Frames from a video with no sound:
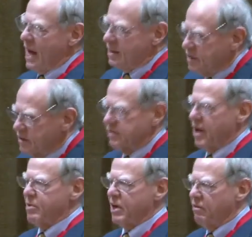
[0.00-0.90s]
and
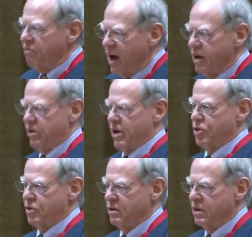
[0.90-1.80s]
systemic
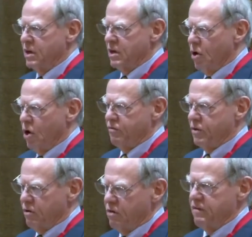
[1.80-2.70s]
violation of
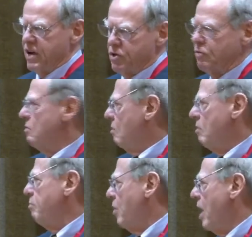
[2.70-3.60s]
the Convention
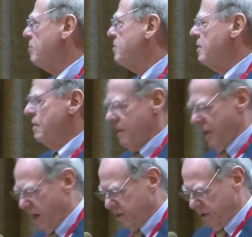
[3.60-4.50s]
or perhaps
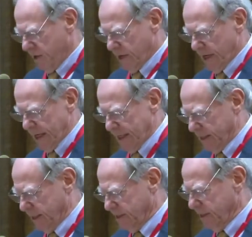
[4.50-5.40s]
other
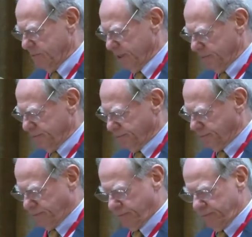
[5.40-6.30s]
systems
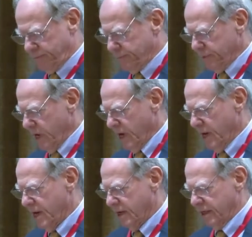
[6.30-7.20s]

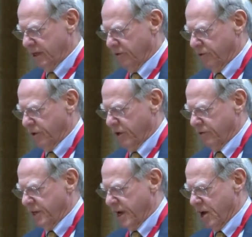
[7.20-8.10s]

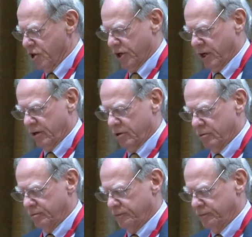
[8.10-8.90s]
of international law.